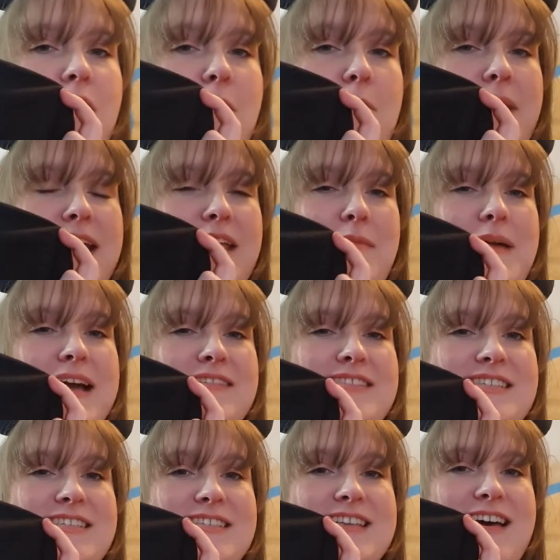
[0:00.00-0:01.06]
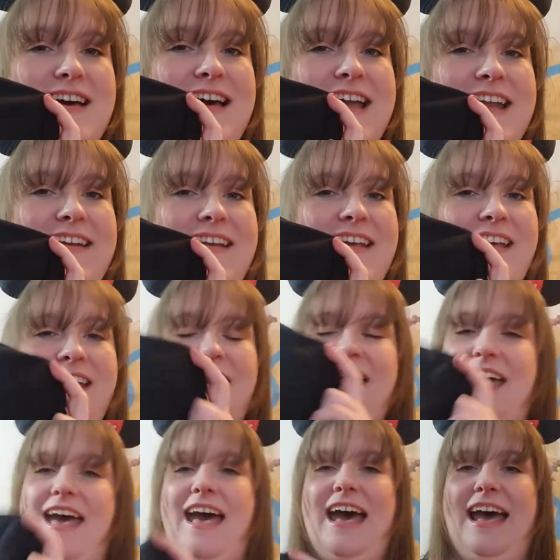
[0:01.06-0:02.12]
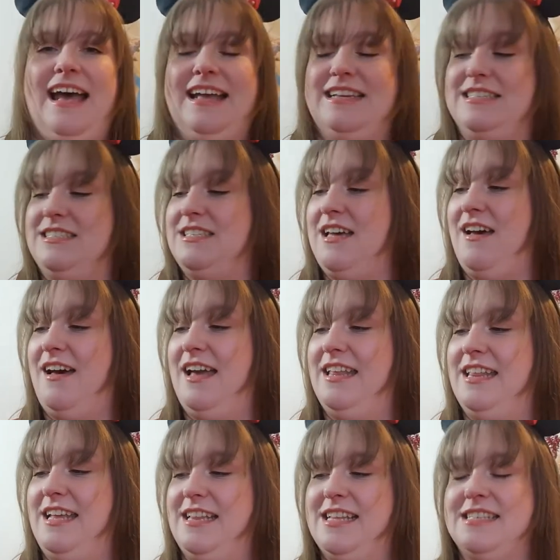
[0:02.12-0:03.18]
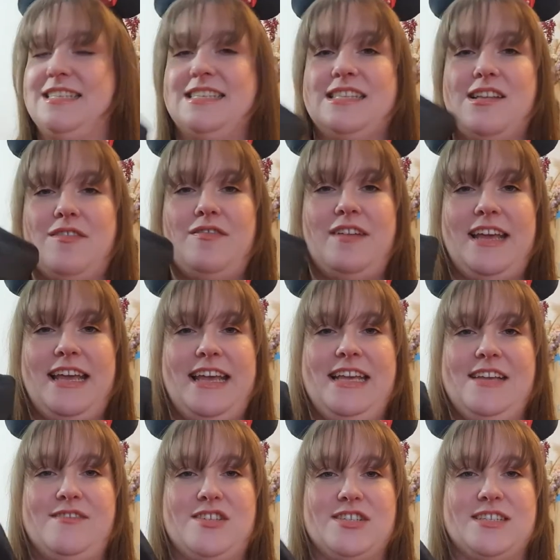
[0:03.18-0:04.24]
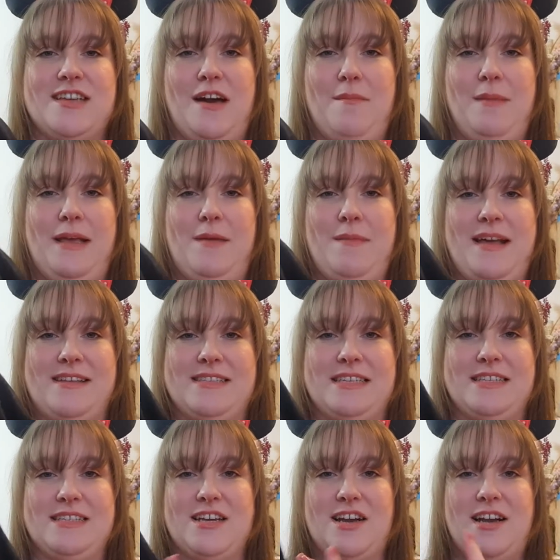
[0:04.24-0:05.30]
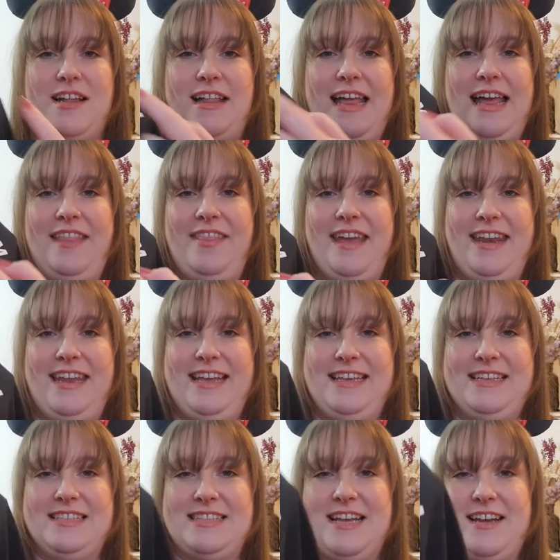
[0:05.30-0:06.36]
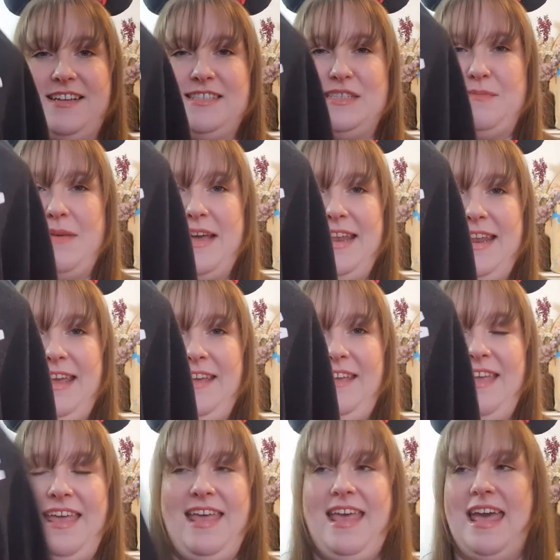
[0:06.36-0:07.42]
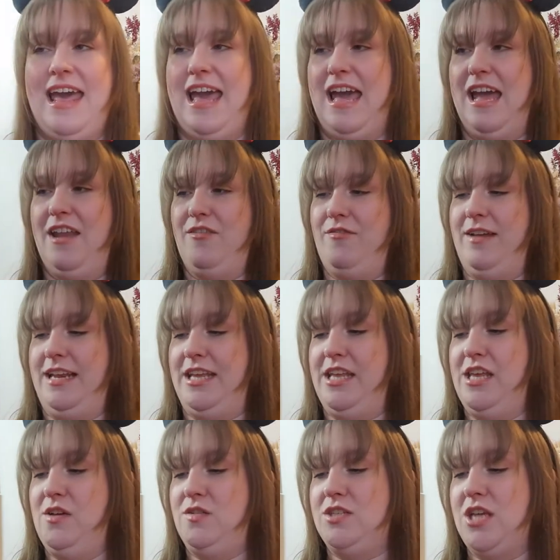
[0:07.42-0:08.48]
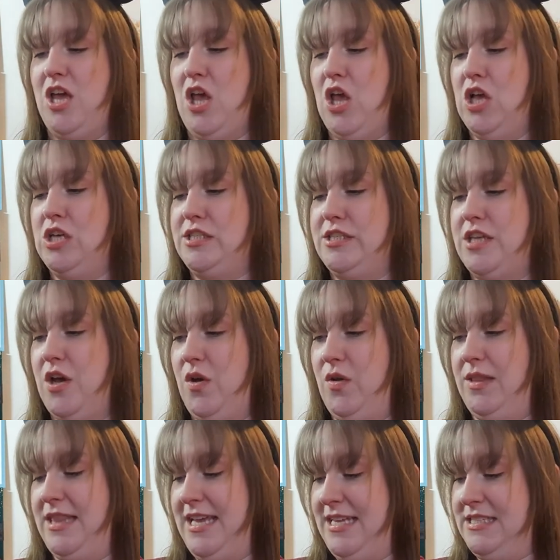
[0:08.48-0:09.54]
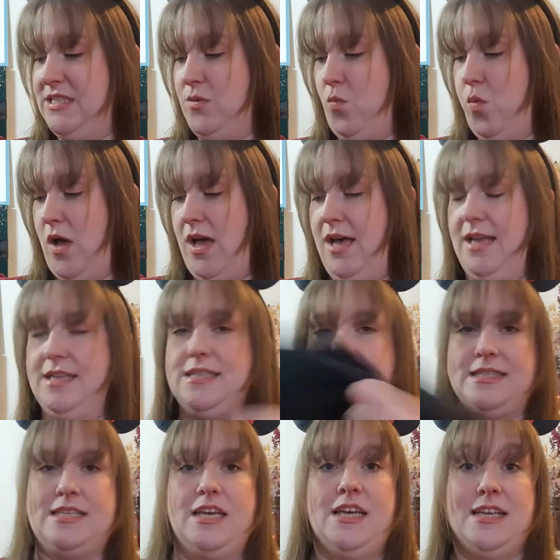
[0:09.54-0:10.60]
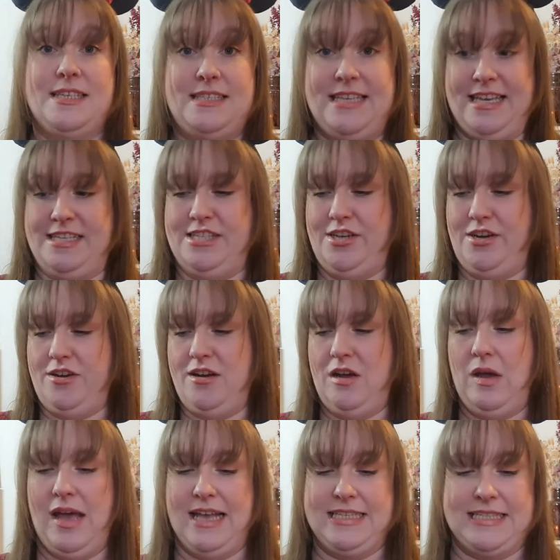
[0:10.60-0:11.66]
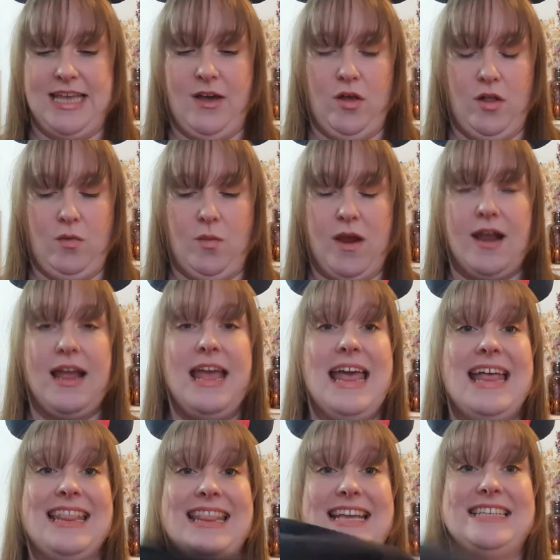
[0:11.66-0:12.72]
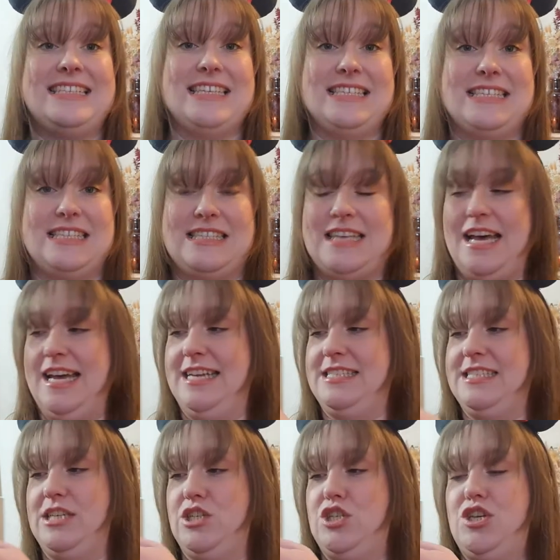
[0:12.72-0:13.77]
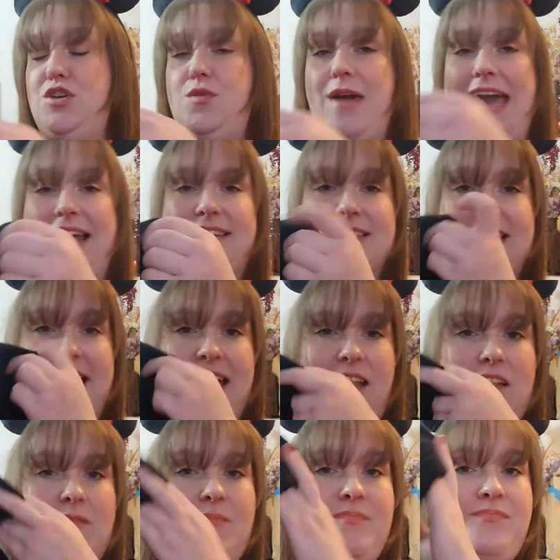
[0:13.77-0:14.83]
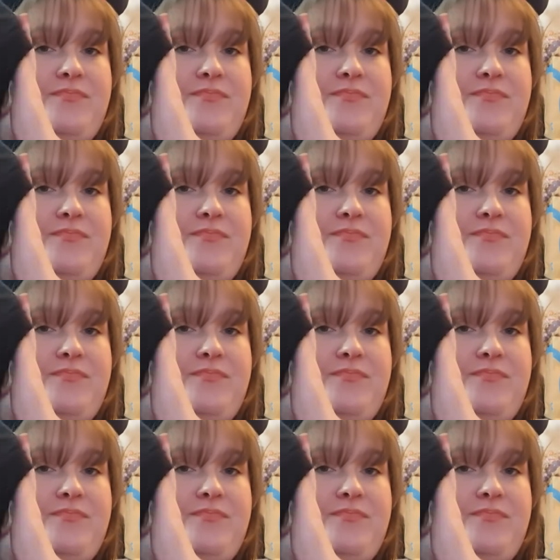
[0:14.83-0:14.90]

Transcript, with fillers: Mickey Mouse design and I think this is lovely. You've just got Mickey Mouse in a circle and then he's there smiling and really cute. So this was six euro as they all were. This is the size 2XL.